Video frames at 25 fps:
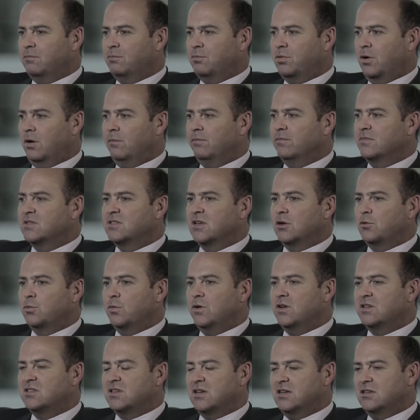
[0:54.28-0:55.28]
problems that
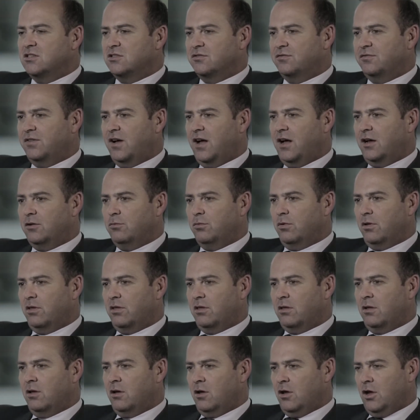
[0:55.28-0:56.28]
we tend to find
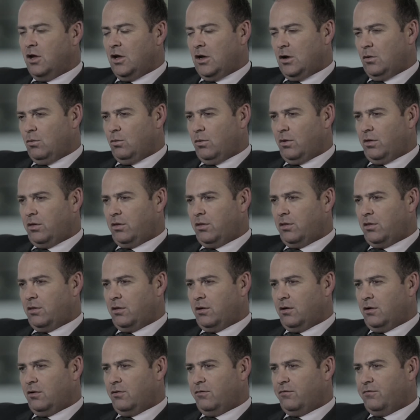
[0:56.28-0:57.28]
with
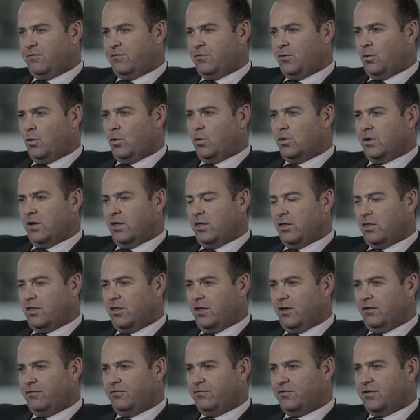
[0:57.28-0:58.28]
fraud and
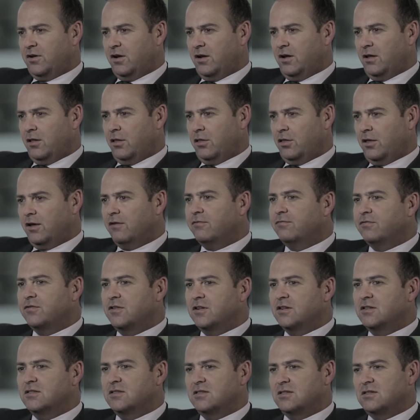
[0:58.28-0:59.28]
theft
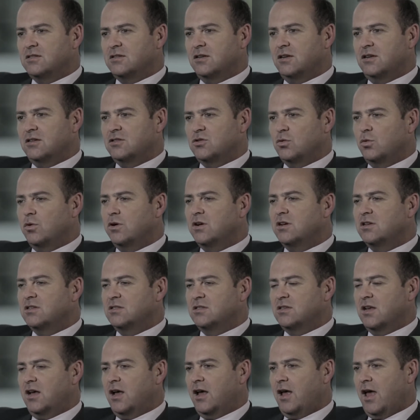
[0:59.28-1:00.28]
is
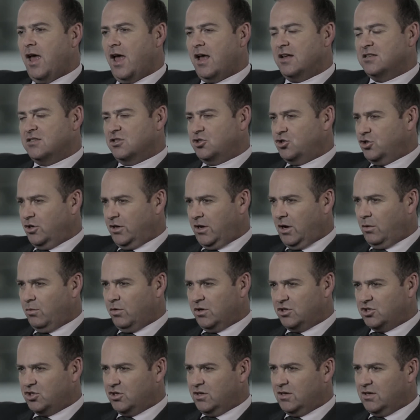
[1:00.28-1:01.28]
always has a trigger,
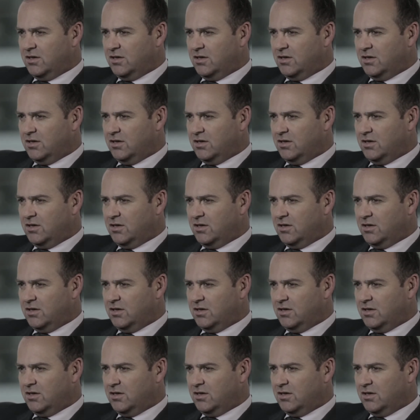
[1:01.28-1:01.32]
which